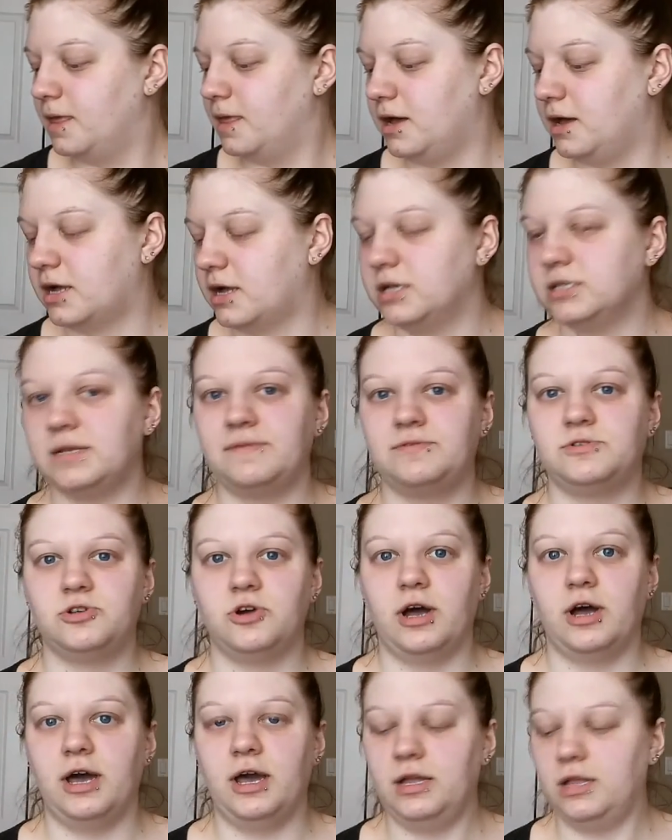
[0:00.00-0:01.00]
Because I've
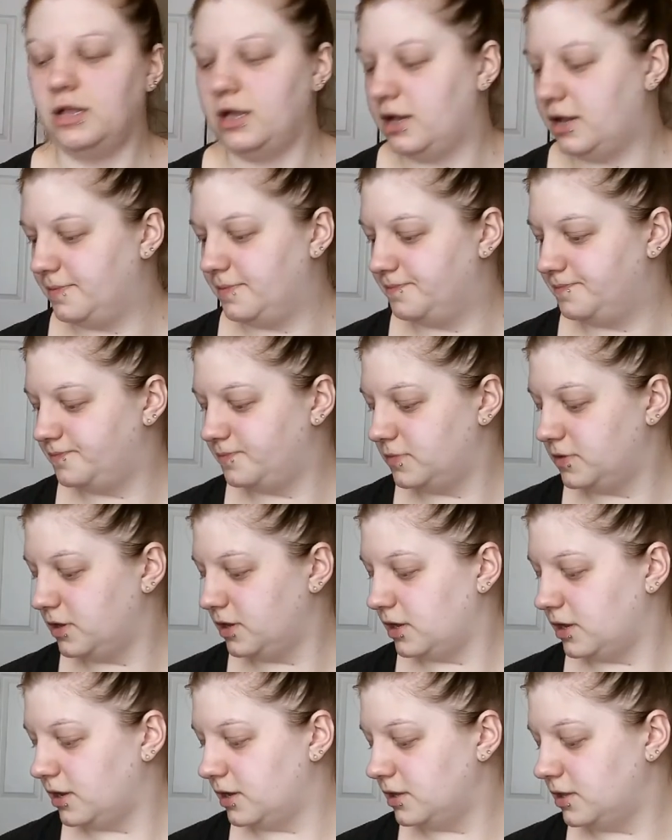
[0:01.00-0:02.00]
tried,
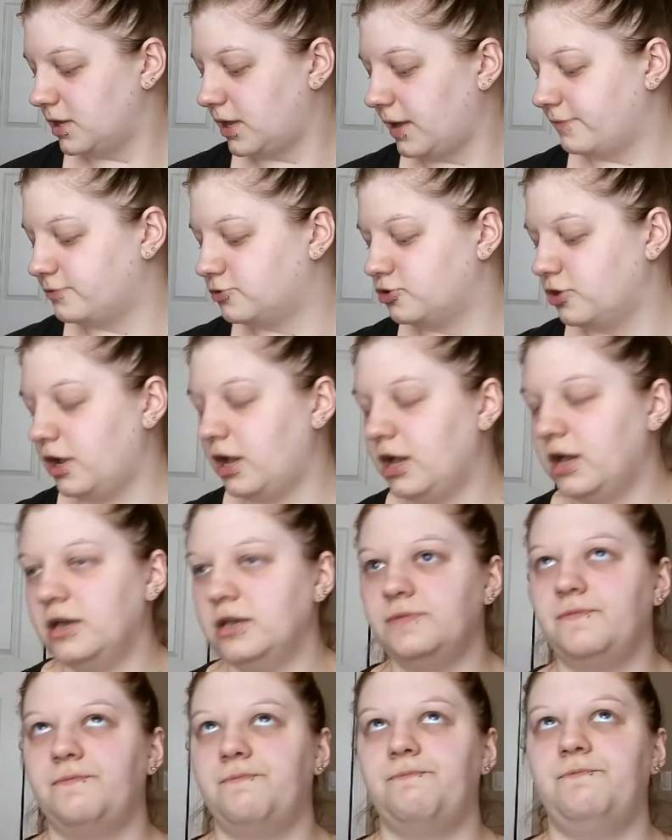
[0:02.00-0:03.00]
I've
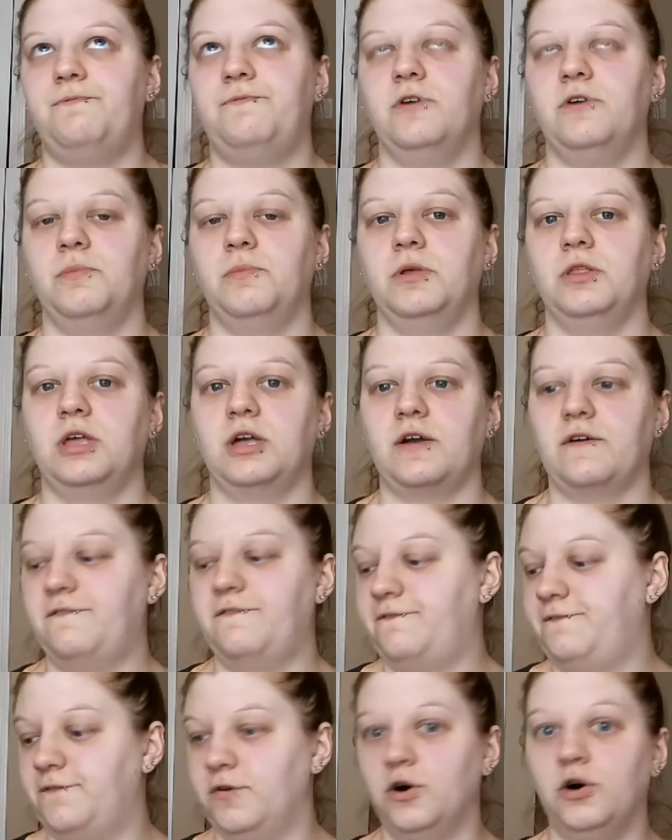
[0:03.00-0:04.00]
tried filming like a
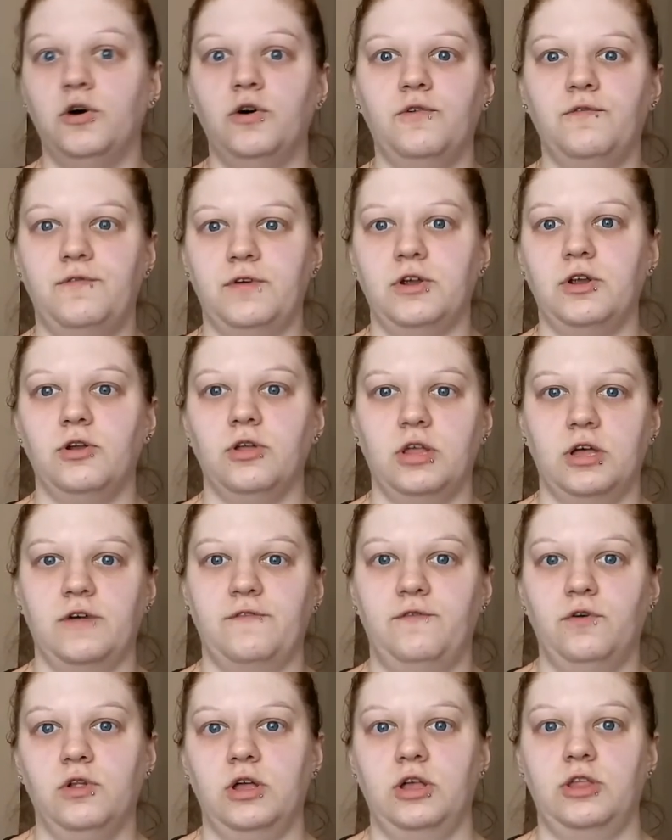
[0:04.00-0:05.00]
full video, like
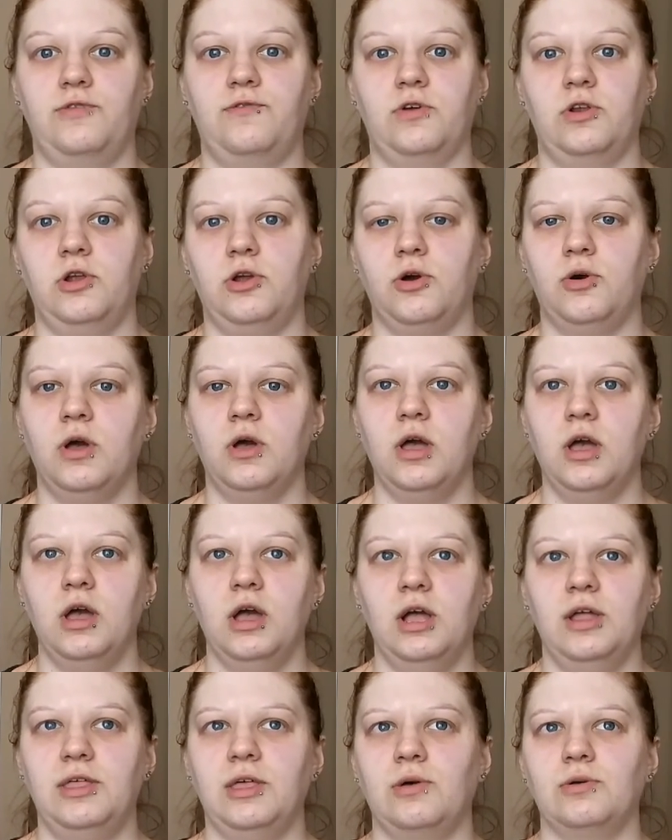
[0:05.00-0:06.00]
a full-length video.
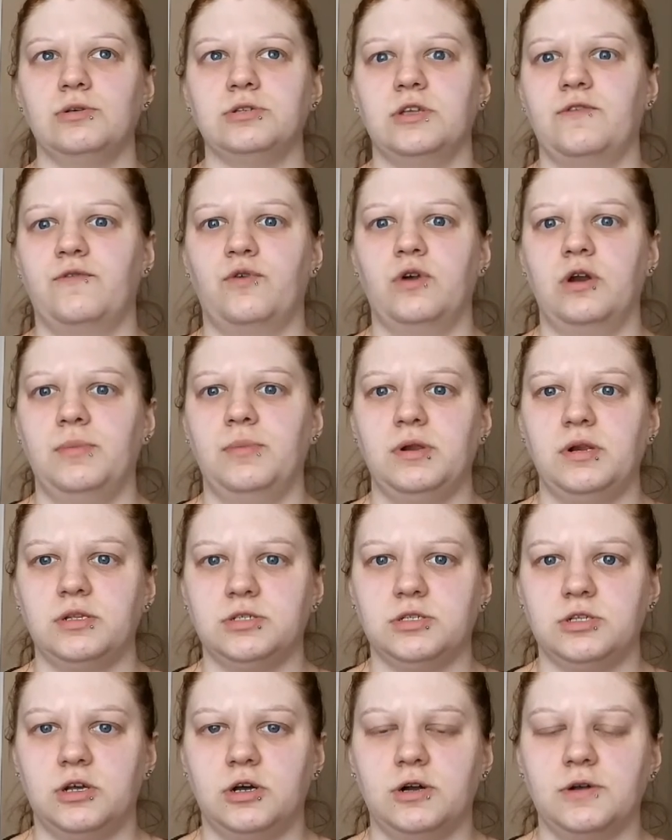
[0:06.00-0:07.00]
I think it was like 40
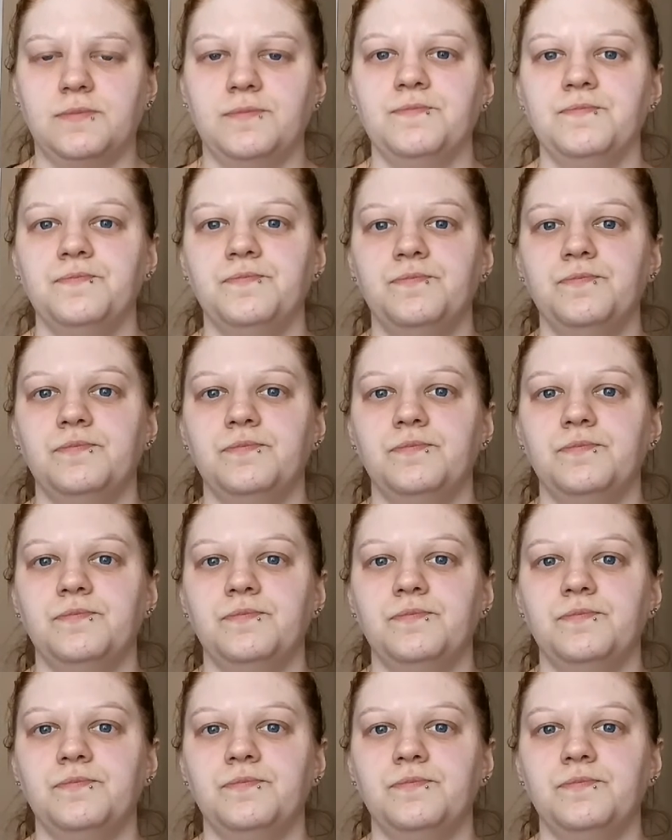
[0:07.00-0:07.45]
minutes long.